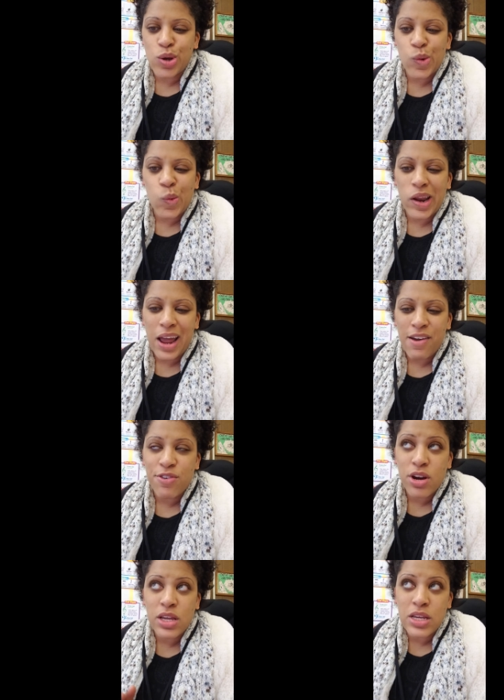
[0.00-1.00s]

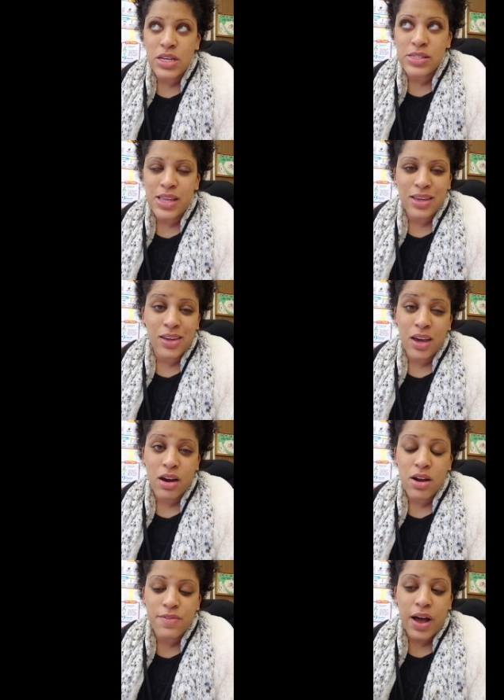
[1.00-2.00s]
whatever he is taking
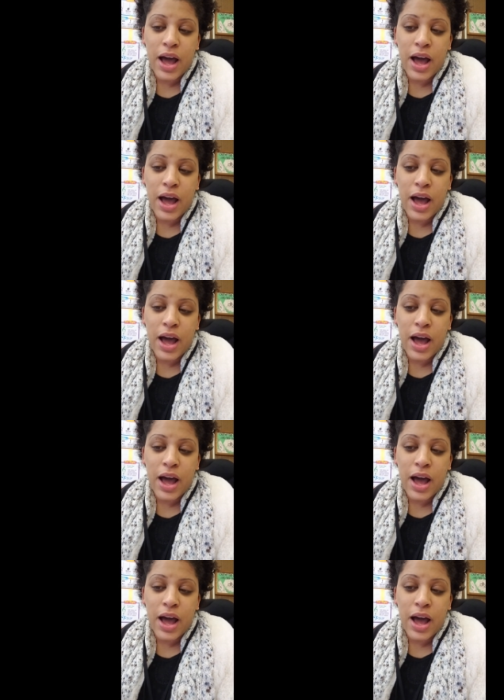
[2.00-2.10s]
care of,